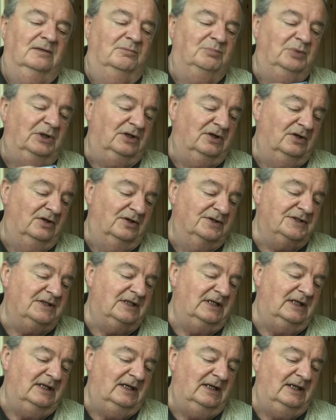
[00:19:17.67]
because
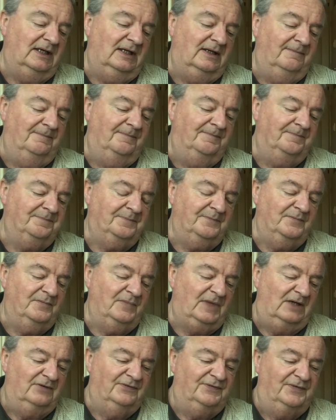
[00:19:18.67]
the
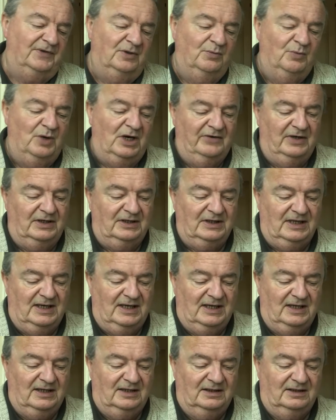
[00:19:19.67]
firmware in
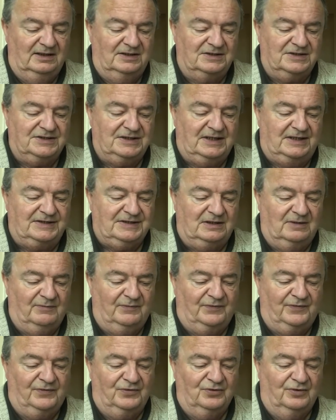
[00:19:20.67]
here, it's set up
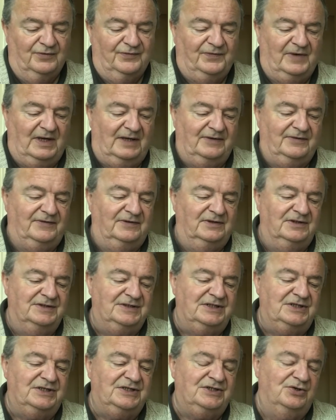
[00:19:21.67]
for
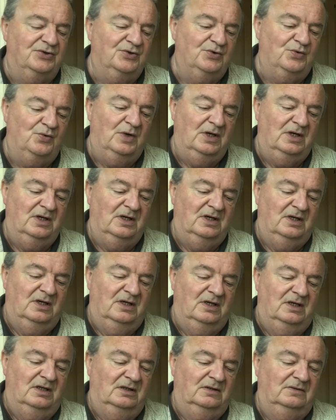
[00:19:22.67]
FAT32,
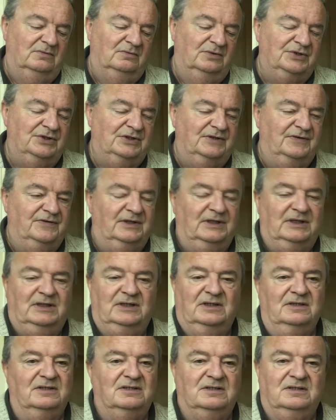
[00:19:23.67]
which I think
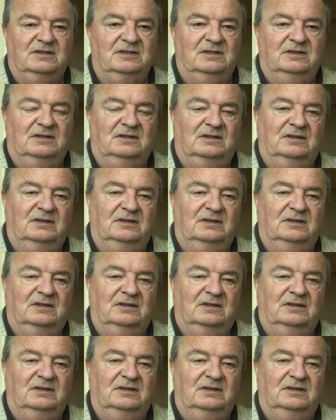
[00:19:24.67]
is